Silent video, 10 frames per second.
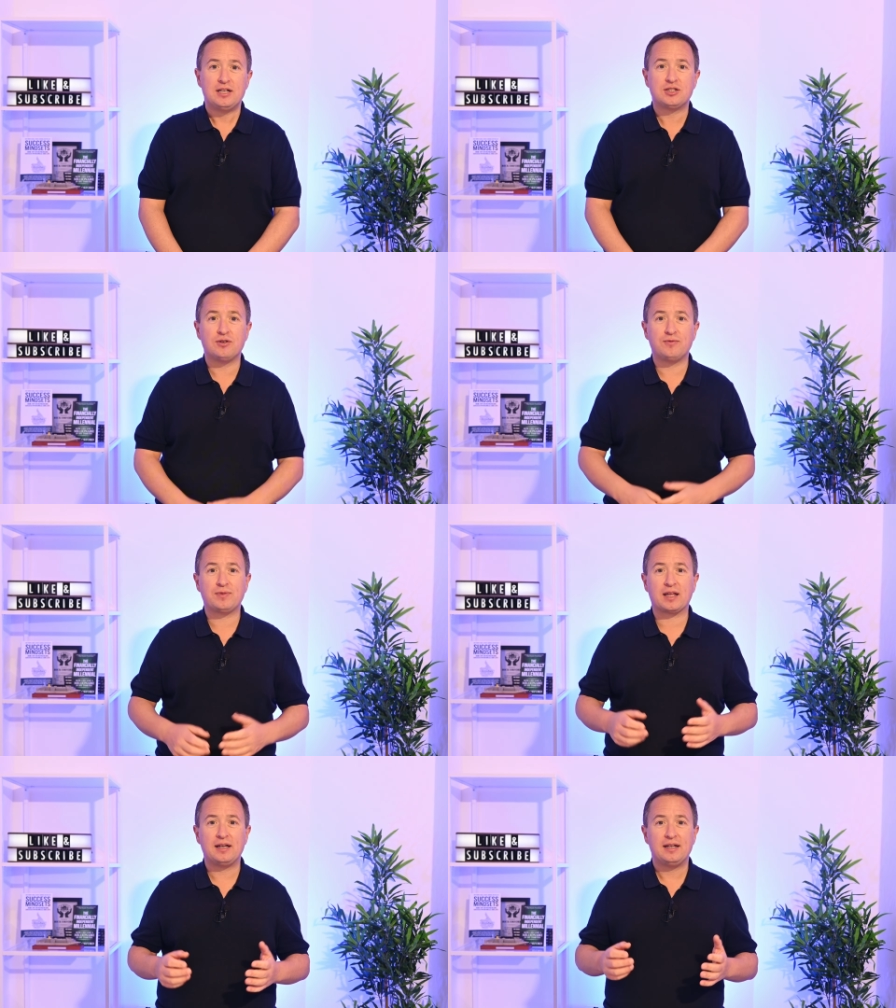So,
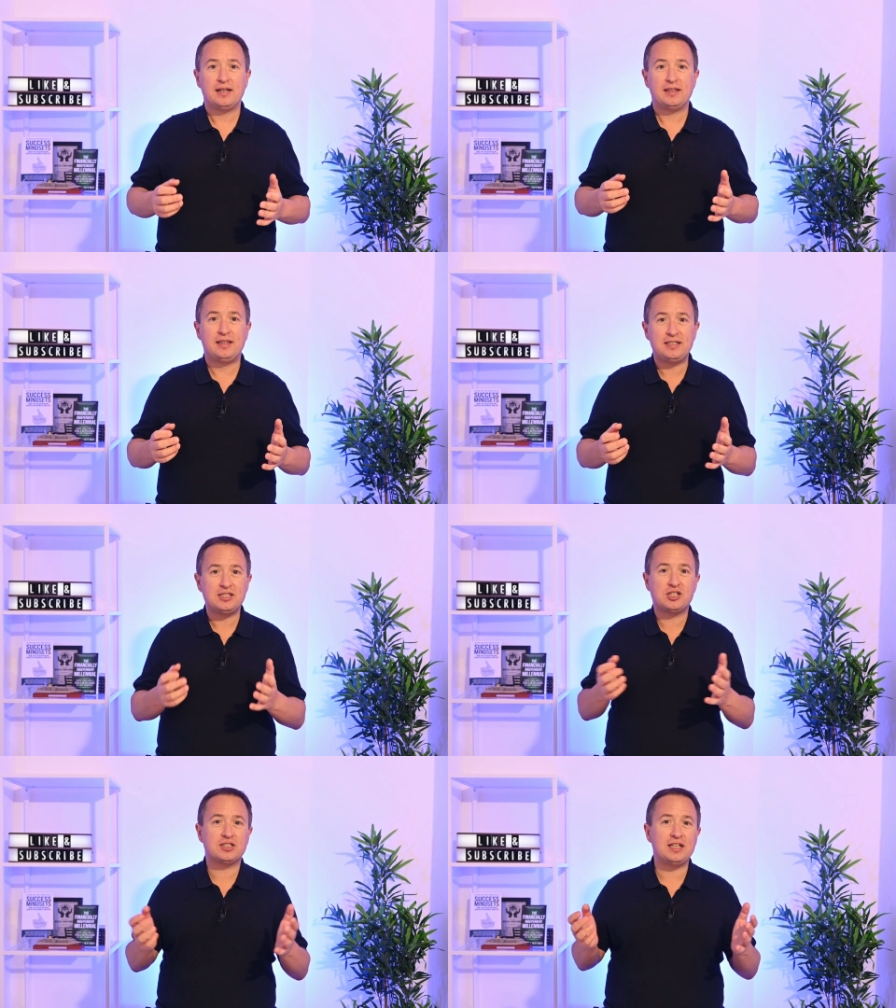this
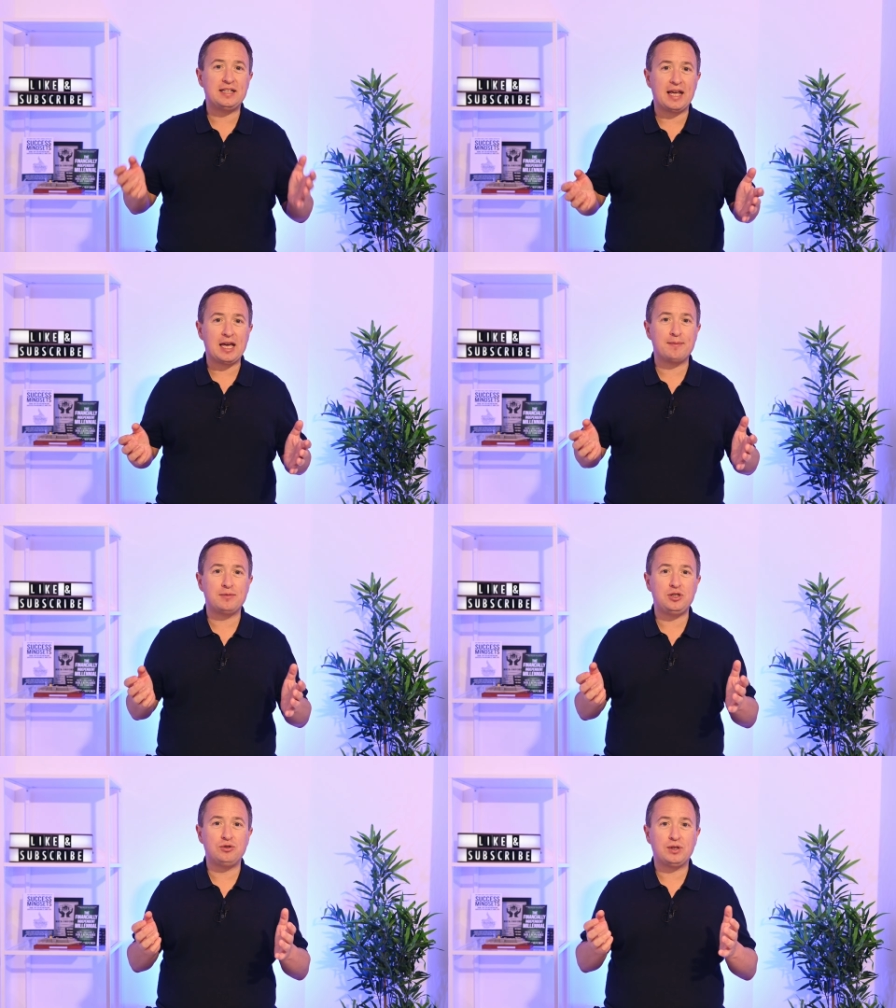is just a name
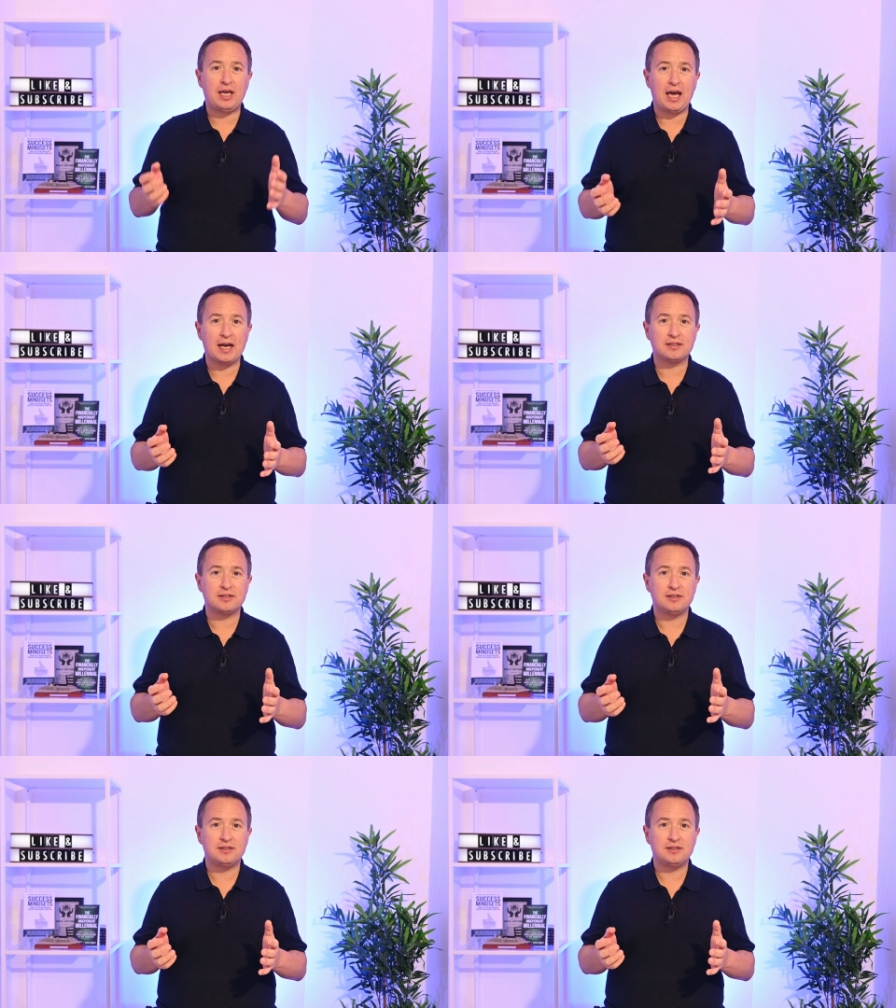you can't